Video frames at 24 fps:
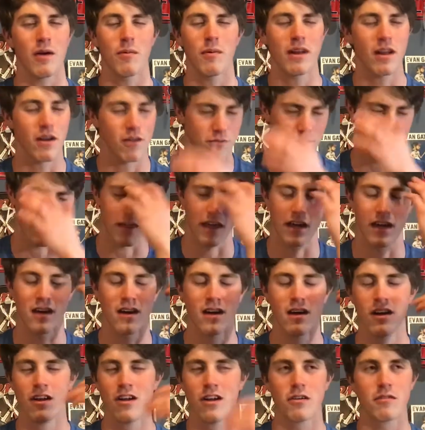When else would they
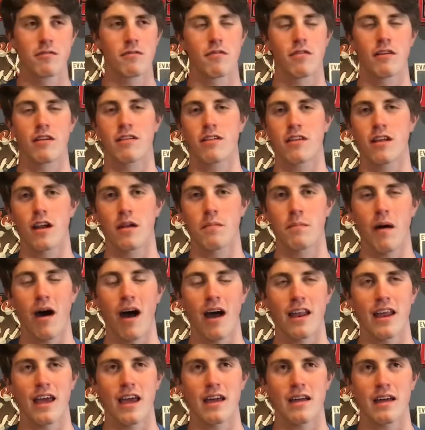release it on
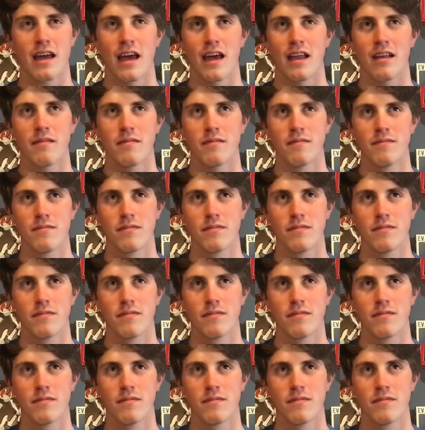Pi Day at